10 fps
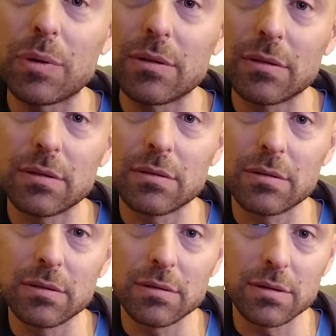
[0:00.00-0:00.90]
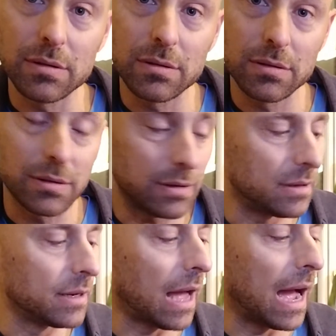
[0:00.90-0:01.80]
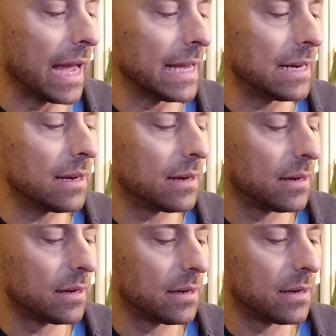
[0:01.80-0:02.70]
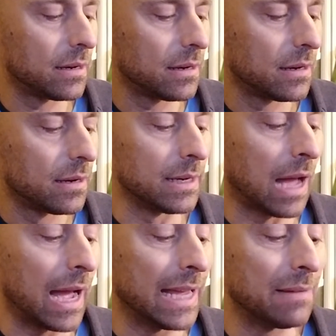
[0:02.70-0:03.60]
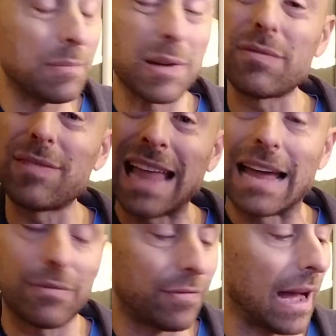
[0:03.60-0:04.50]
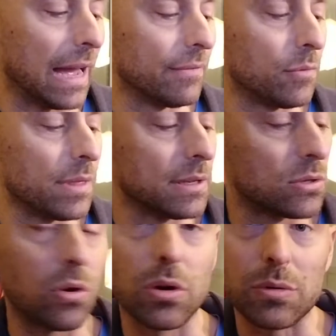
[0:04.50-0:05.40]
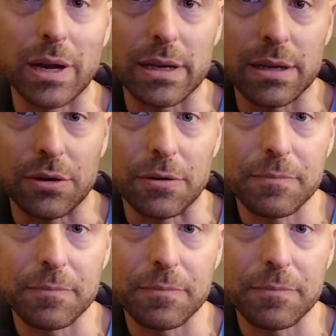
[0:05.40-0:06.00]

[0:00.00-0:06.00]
9 but flat 5 with this chord right here.